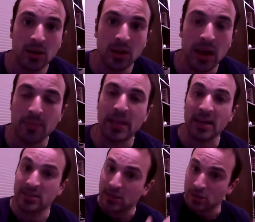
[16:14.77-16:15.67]
And
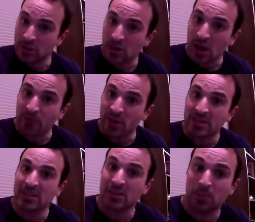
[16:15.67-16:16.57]
because he loses confidence,
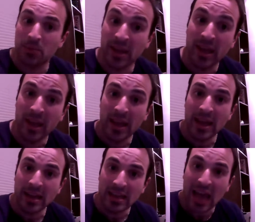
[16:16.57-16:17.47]
he doesn't play
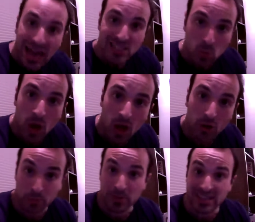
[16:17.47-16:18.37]
as well or
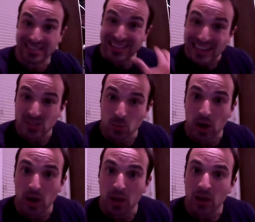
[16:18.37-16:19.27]
he plays less
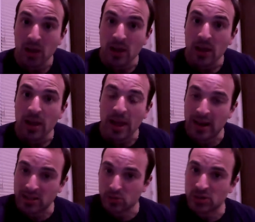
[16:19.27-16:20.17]
well. And
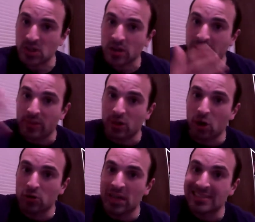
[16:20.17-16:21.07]
as a result, now the
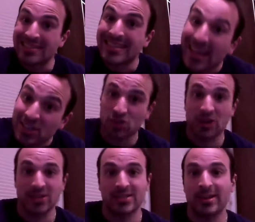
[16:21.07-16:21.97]
coach has less
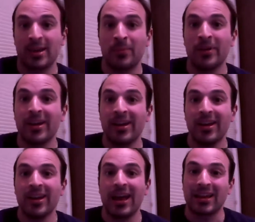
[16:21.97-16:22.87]
trust in him
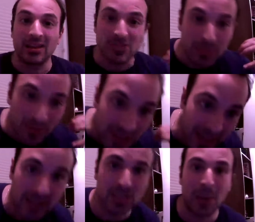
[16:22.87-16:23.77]
and gives him even
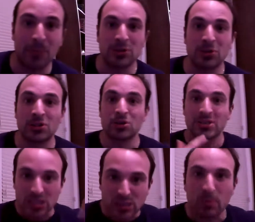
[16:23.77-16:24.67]
less opportunity. So it's
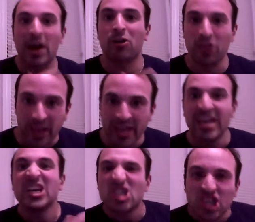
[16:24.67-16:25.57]
a spiraling
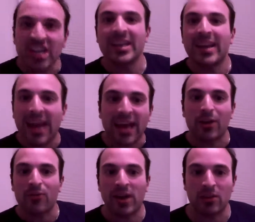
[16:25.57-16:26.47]
chicken and egg
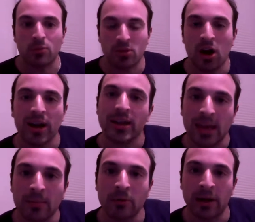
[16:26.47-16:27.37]
effect with
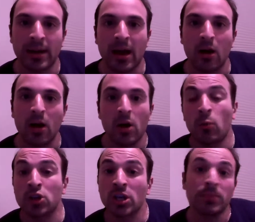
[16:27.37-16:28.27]
Kotkaniemi right now,
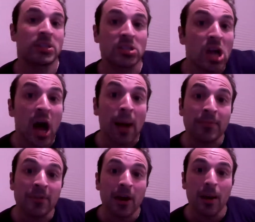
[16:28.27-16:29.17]
which can be
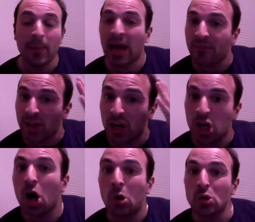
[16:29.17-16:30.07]
stopped by having a
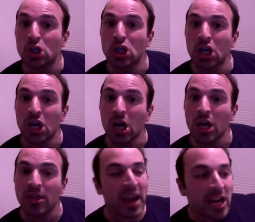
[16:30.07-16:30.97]
coach
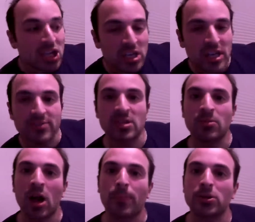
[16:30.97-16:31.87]
that actually gives him
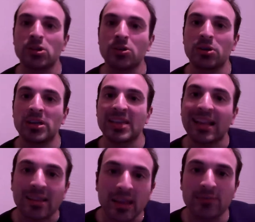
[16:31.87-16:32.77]
the opportunities
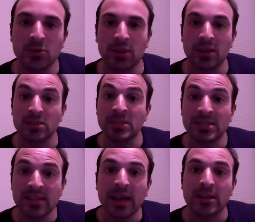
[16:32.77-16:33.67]
and lives with his
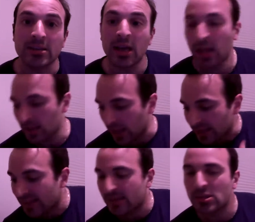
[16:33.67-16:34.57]
mistakes, like
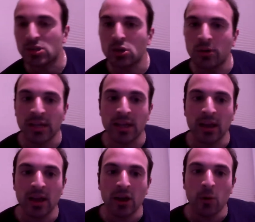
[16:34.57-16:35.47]
Nick Suzuki,
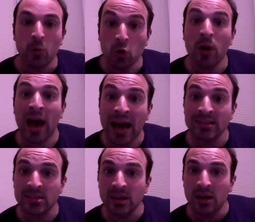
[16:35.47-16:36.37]
who
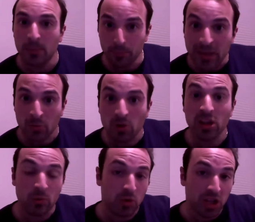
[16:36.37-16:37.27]
has been
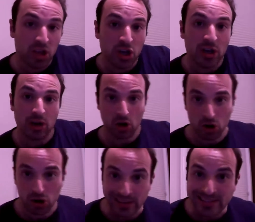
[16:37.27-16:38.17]
really good
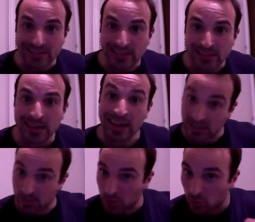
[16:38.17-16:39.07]
early in the season and
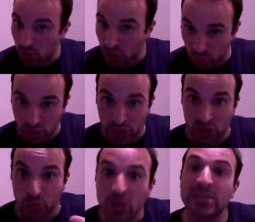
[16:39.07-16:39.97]
has been really
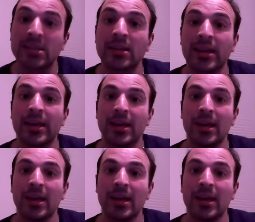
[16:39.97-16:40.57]
good recently.